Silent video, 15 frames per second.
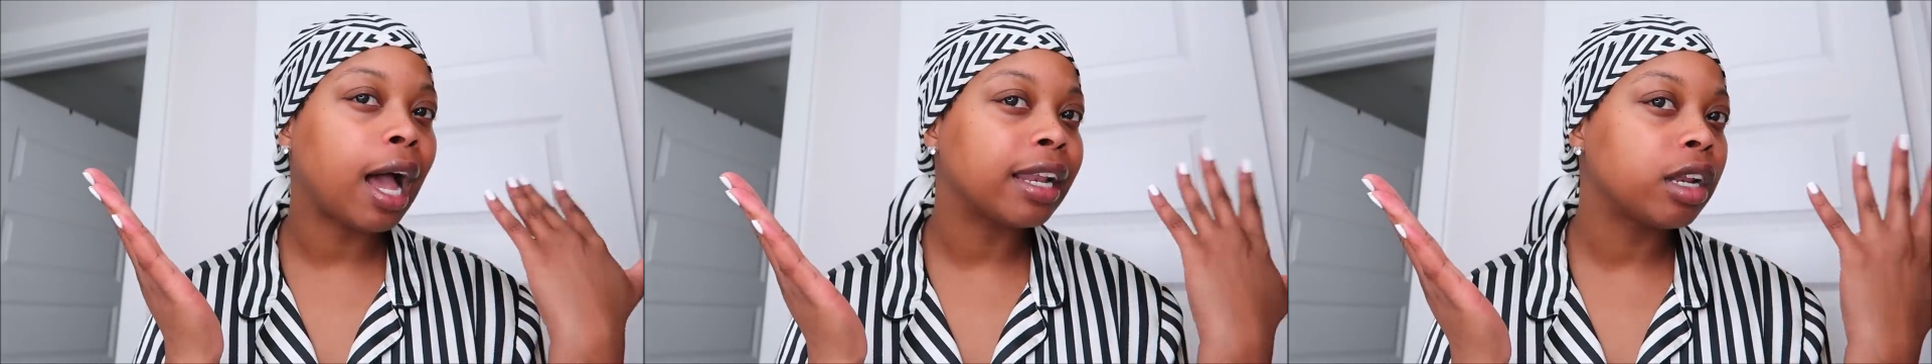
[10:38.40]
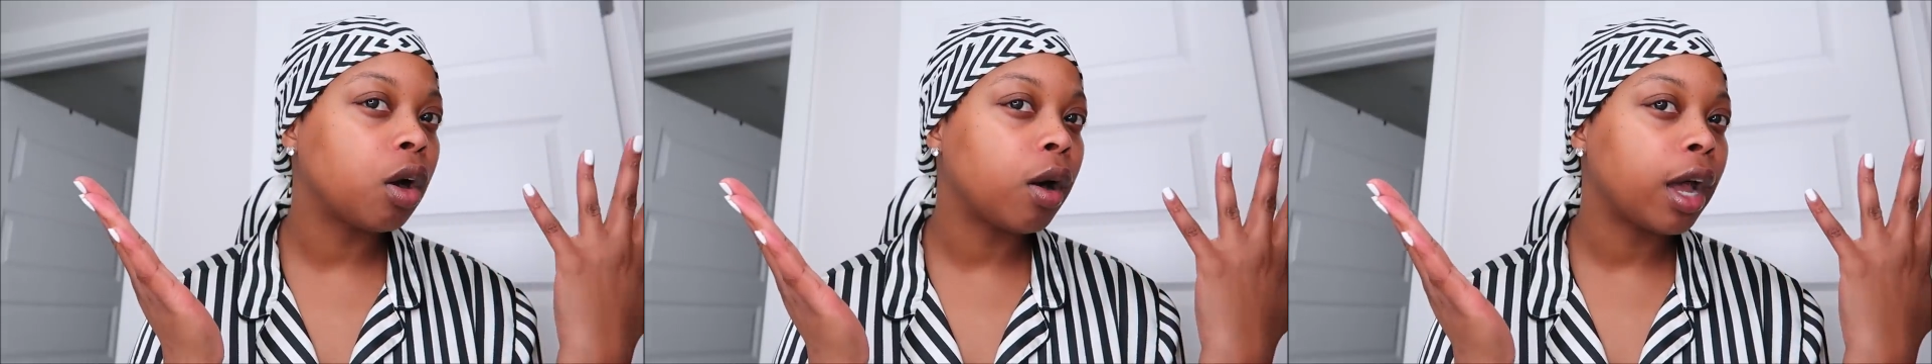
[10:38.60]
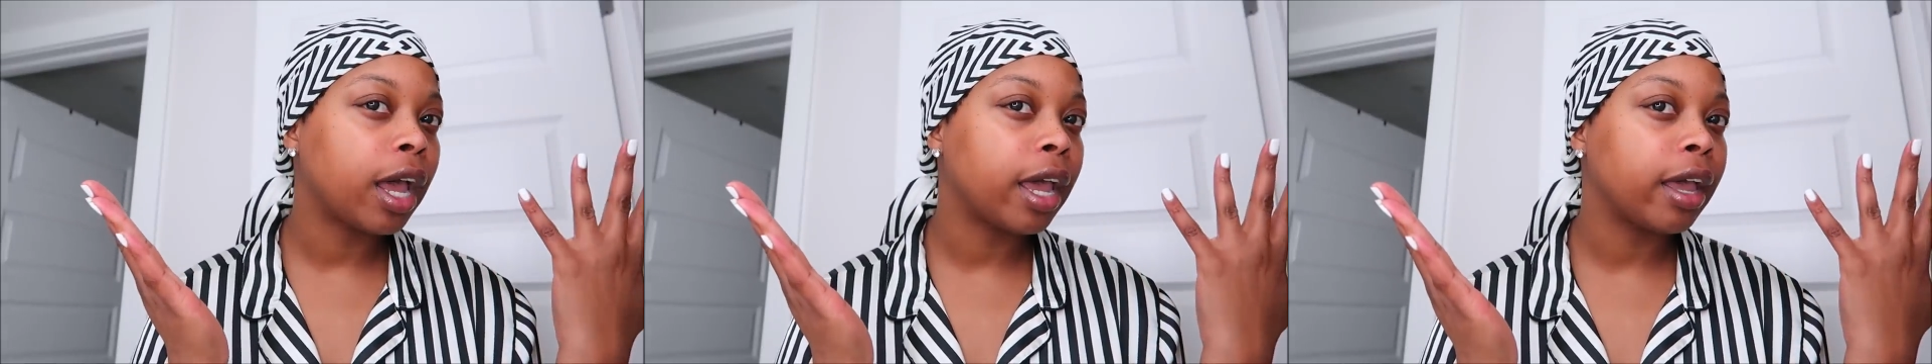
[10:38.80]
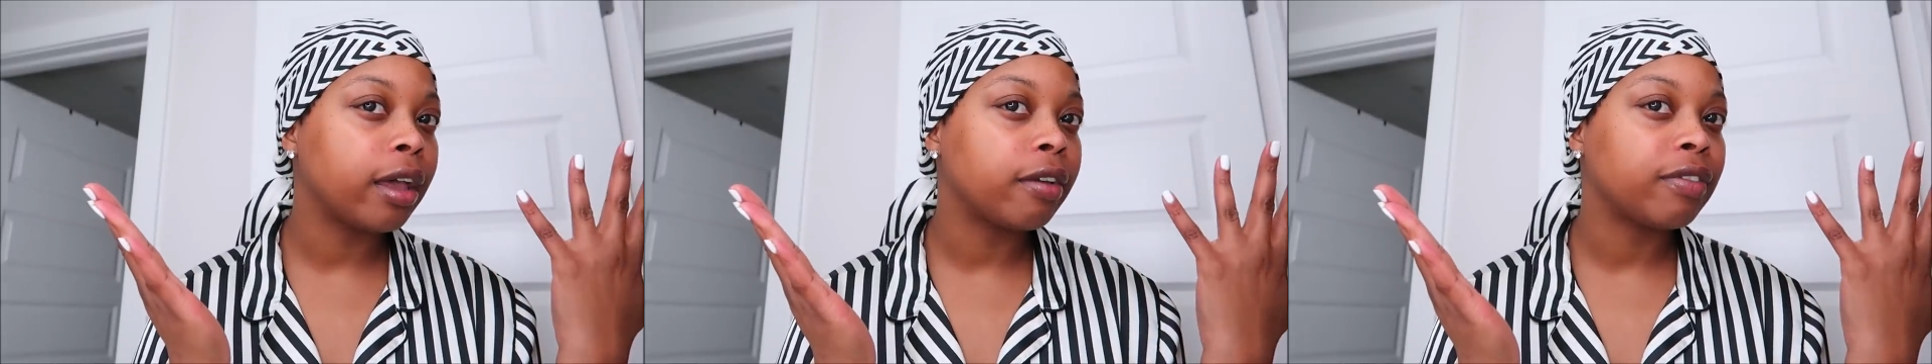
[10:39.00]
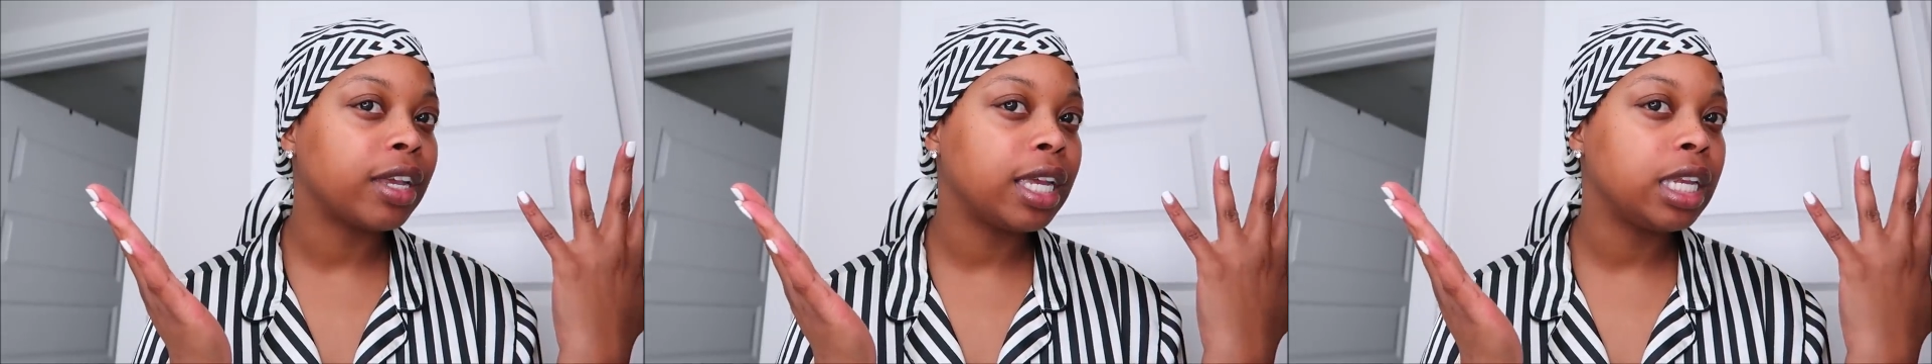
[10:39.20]
i don't
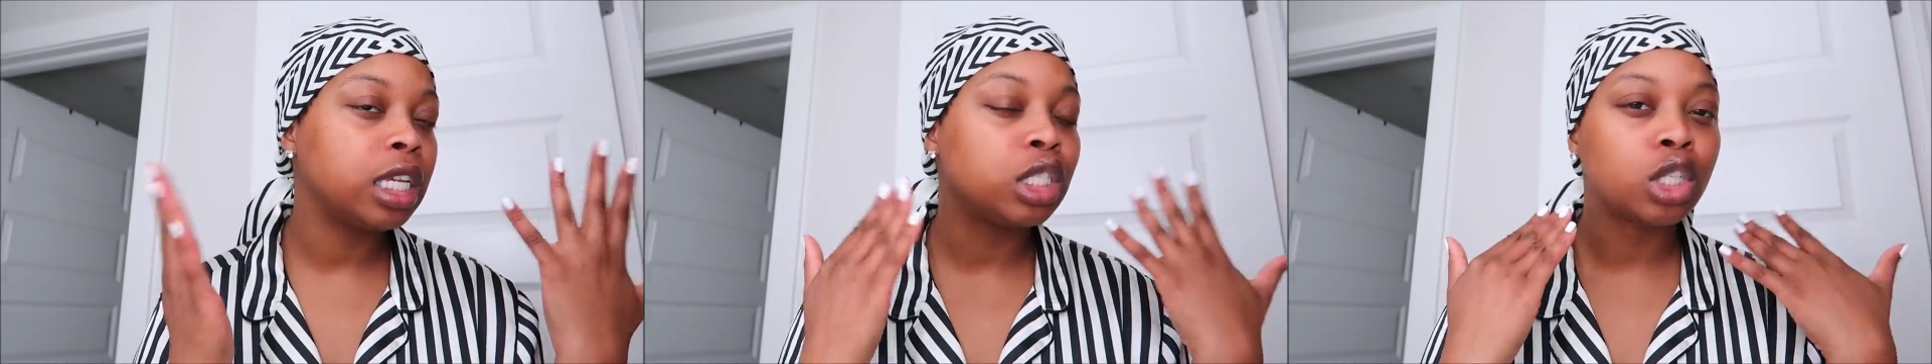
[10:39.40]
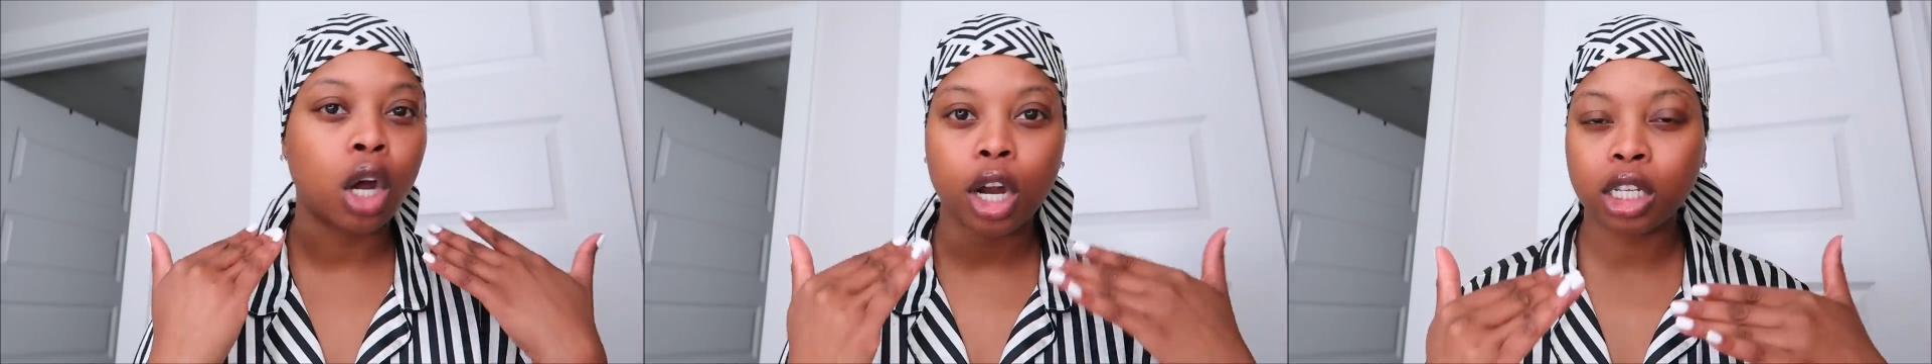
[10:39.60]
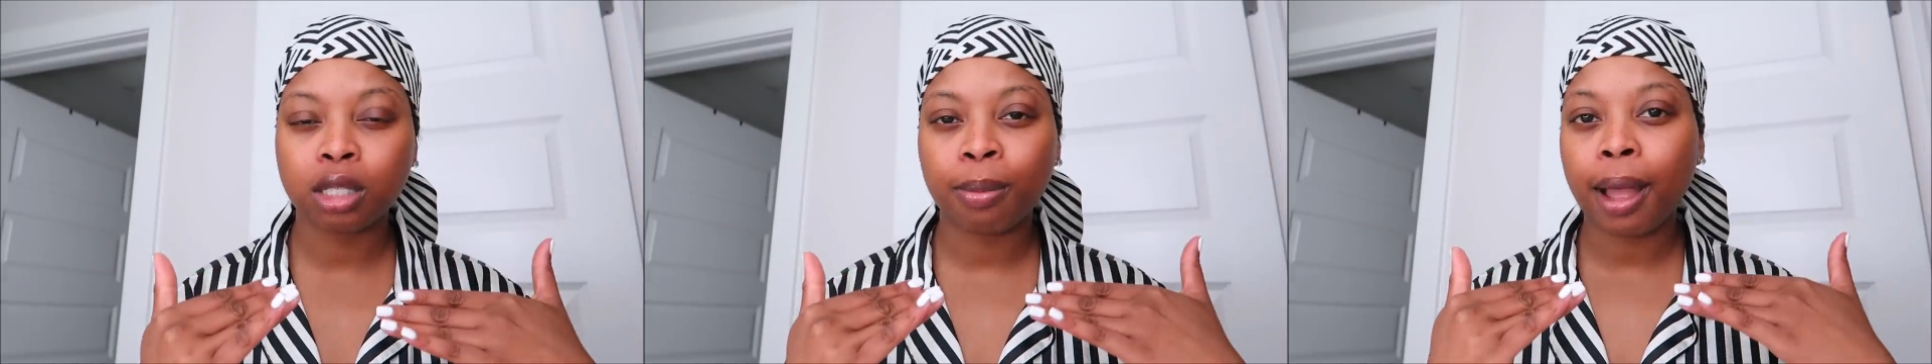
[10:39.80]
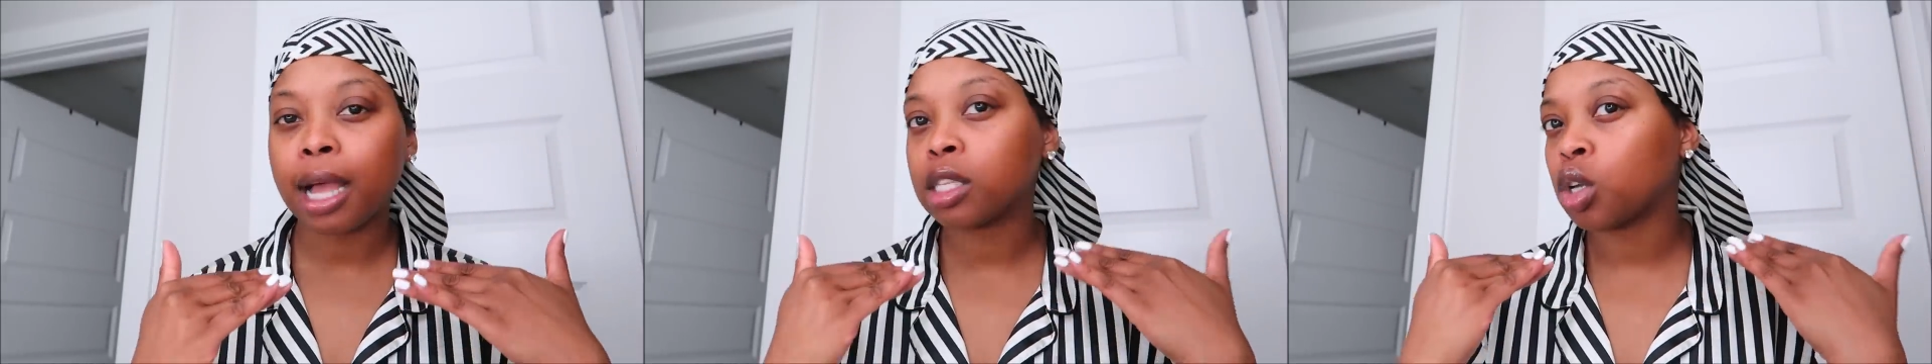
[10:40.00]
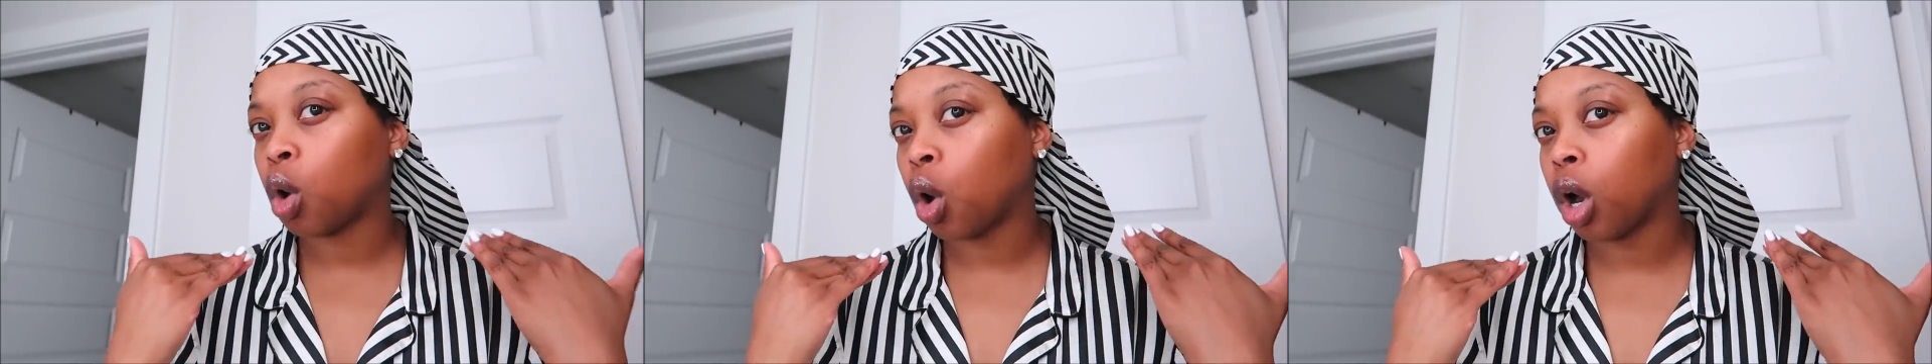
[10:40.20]
have any dark
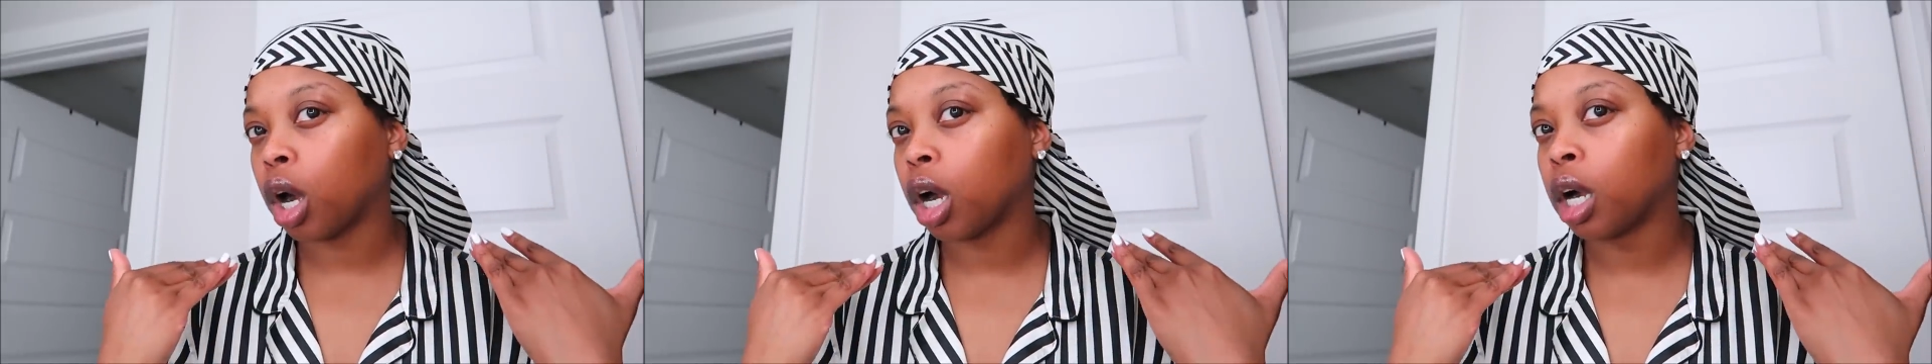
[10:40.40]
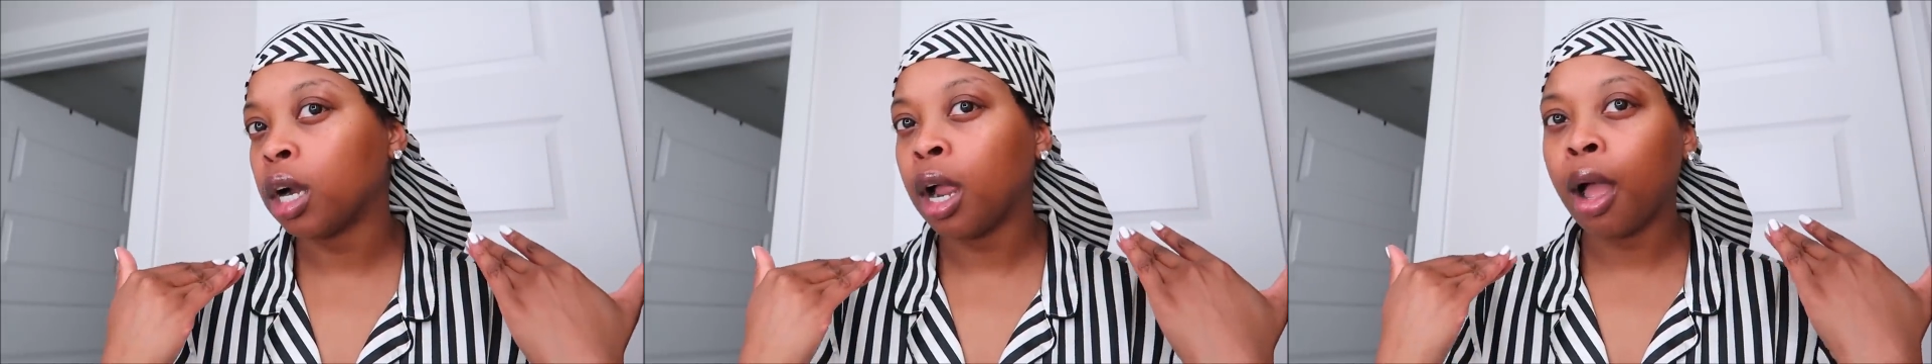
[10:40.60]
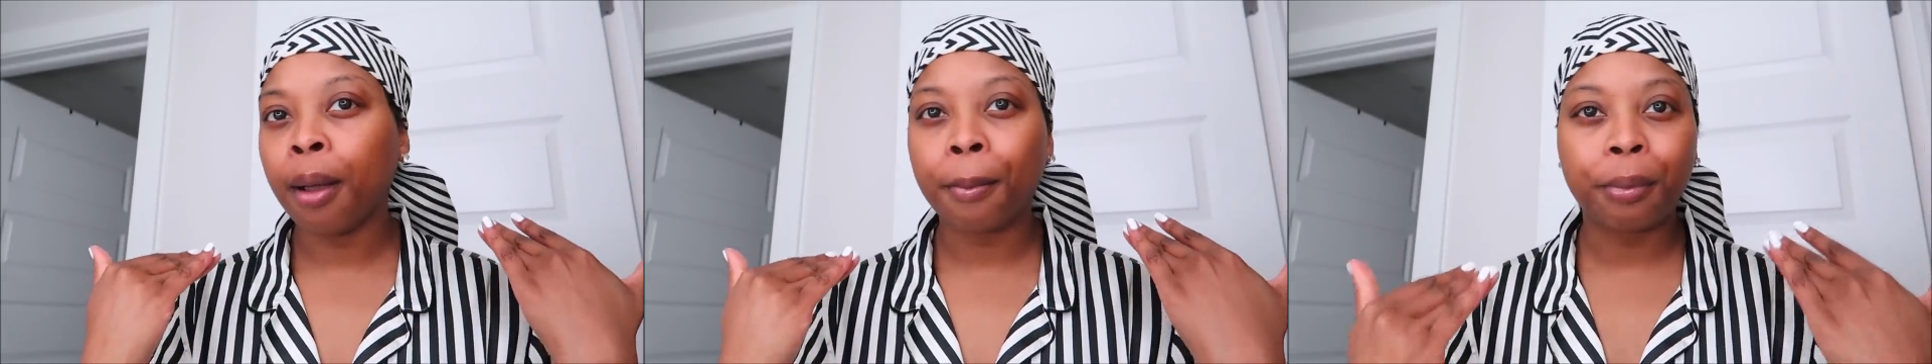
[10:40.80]
spots or